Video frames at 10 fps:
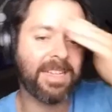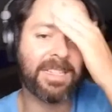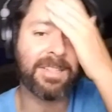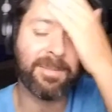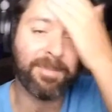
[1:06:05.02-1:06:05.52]

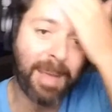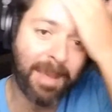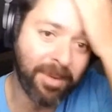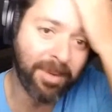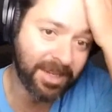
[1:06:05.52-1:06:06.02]
that
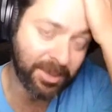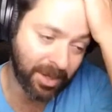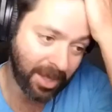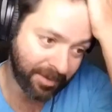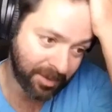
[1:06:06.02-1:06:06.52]
gets
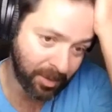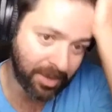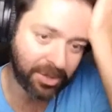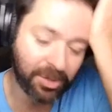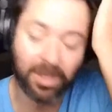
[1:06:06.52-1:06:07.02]
peppered into a
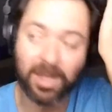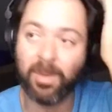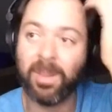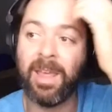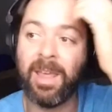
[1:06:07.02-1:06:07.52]
lot of when you're
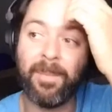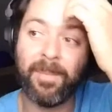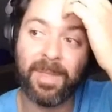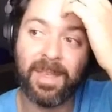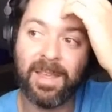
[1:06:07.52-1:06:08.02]
talking with
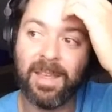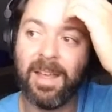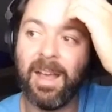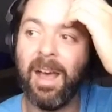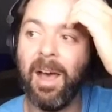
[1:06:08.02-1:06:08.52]
them.
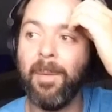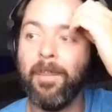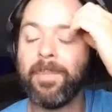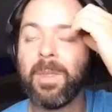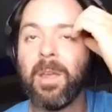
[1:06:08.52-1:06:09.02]

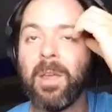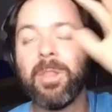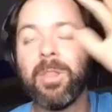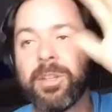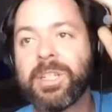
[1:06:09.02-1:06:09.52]

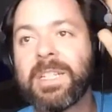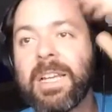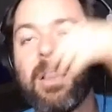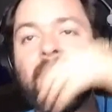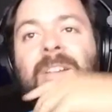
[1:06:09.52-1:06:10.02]
But those
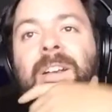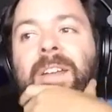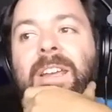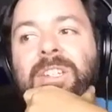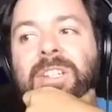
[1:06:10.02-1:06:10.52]
are subtle
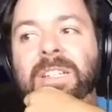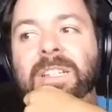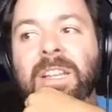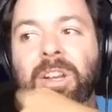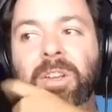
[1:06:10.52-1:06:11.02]

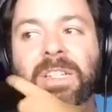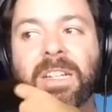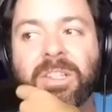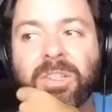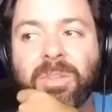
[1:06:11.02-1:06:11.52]
variations, and you don't
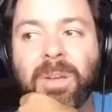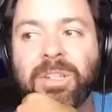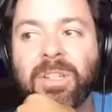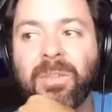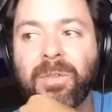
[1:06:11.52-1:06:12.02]
see it too
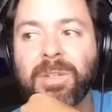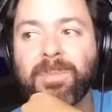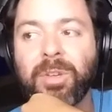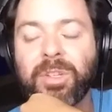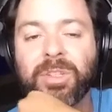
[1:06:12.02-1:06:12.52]
much in the first
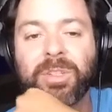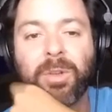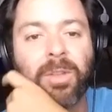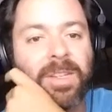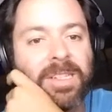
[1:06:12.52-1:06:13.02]
books because all
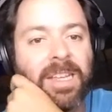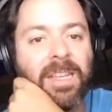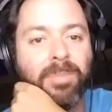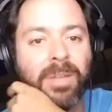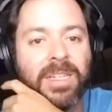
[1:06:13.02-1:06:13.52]
of it's taking
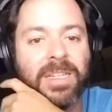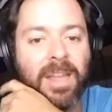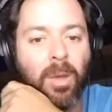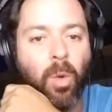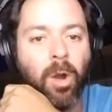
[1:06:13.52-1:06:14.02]
place in that
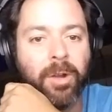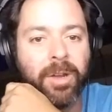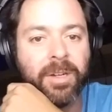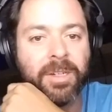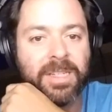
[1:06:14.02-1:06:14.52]

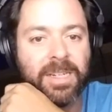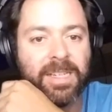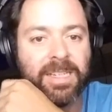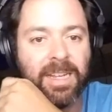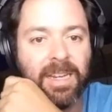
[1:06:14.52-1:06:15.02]
warrior
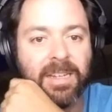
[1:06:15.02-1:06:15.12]
city-state,